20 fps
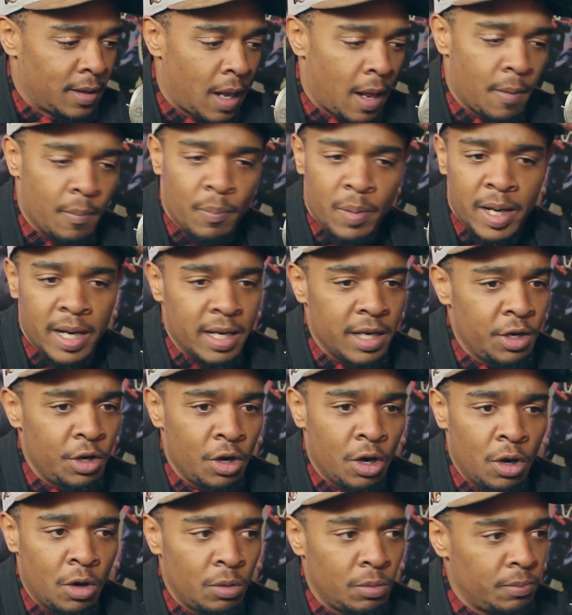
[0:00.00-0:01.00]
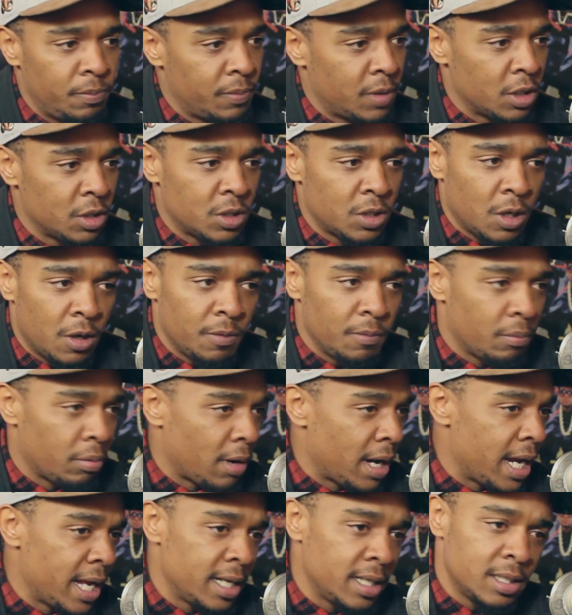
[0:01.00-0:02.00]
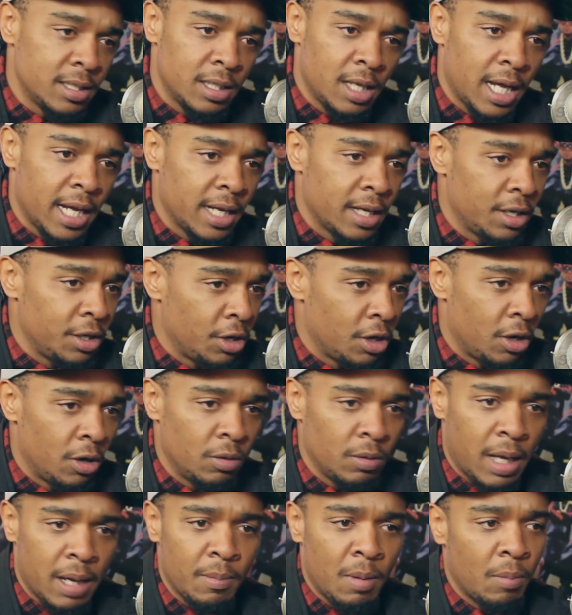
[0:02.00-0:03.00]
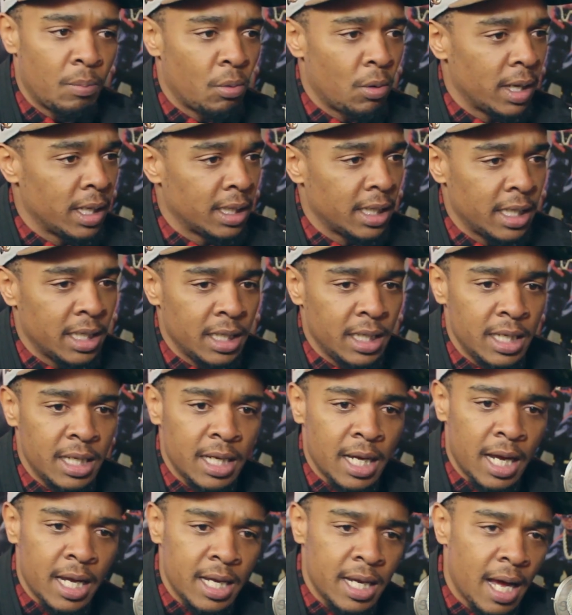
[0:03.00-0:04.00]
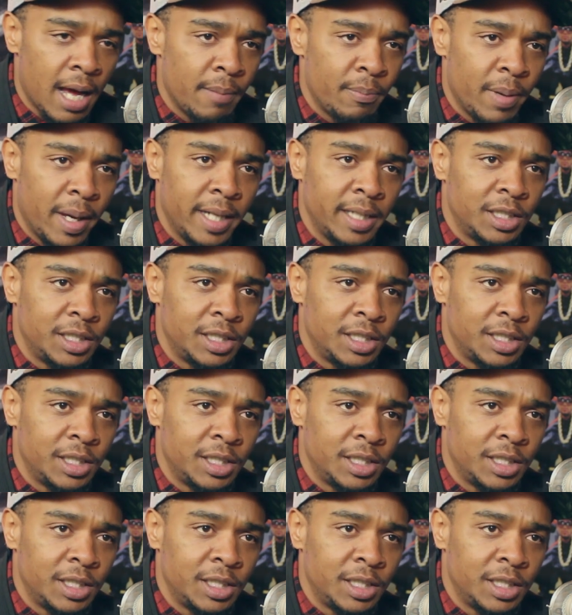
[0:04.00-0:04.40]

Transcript: But there's certain brands like my boy Lenny. He got Bay